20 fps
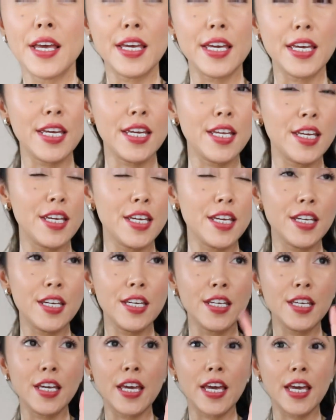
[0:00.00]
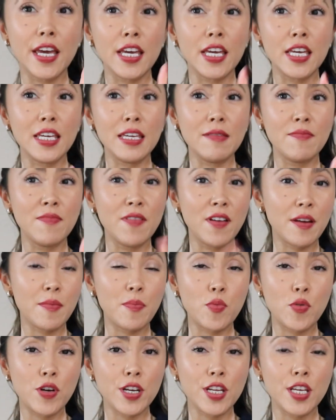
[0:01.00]
in a very
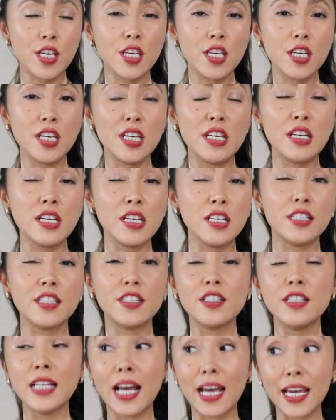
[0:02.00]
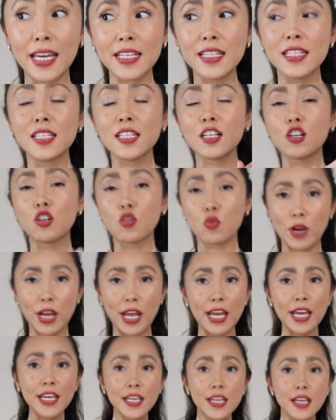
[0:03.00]
pretty light
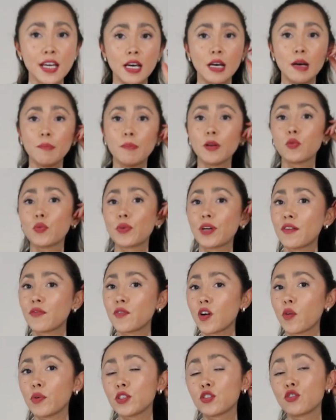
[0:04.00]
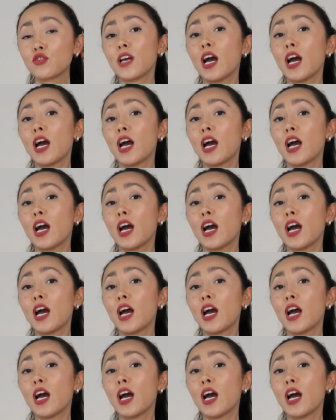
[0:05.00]
gray, but whenever I went to the